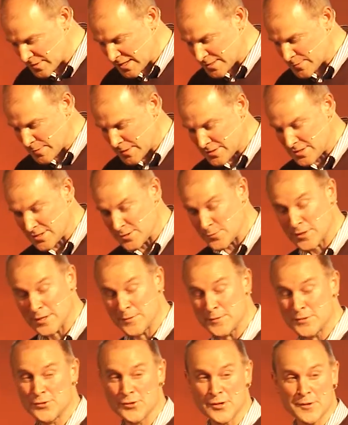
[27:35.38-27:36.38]
SBS News, we're going
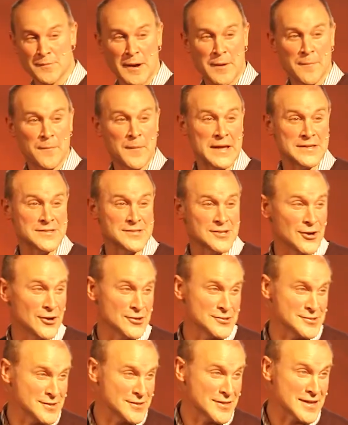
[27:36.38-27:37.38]
to be talking about
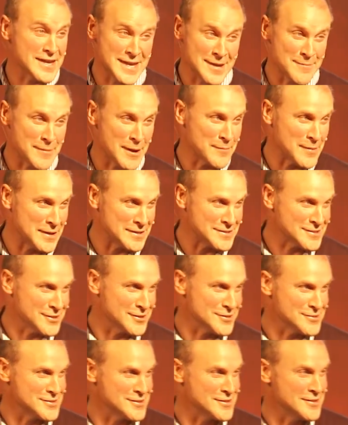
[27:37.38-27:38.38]
Pentecost, thinking about
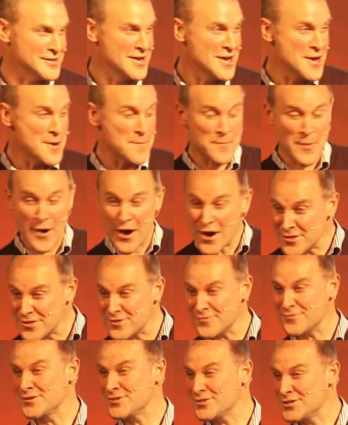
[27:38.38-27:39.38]
Pentecost, the
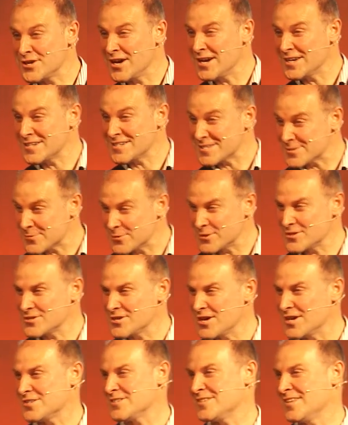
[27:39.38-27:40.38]
birth of the church. That's when the
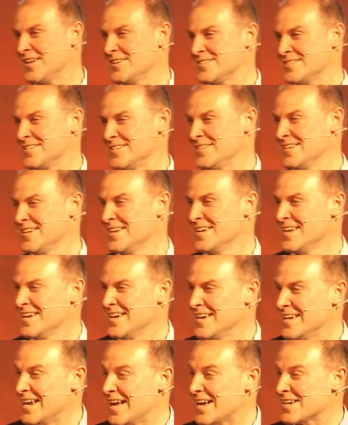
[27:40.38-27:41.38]
church started
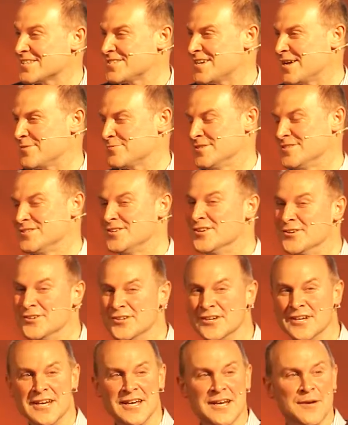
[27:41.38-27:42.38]
in Acts chapter 2,
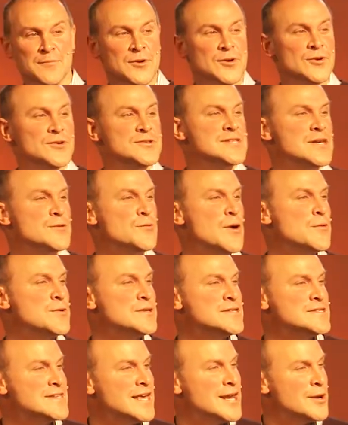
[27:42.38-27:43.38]
but also where
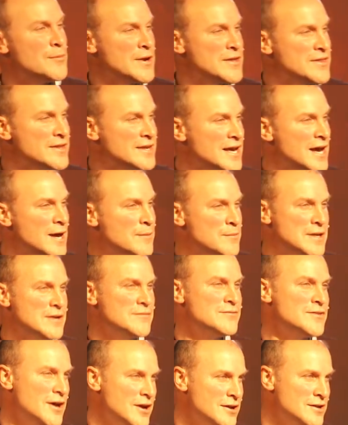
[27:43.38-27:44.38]
we celebrate the coming
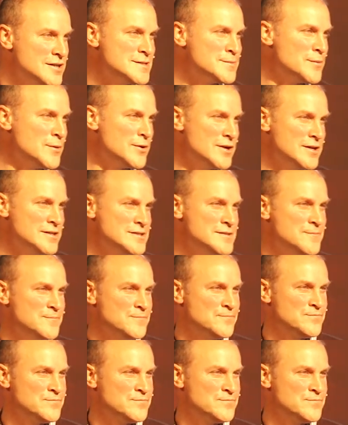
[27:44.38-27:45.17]
of the Holy Spirit.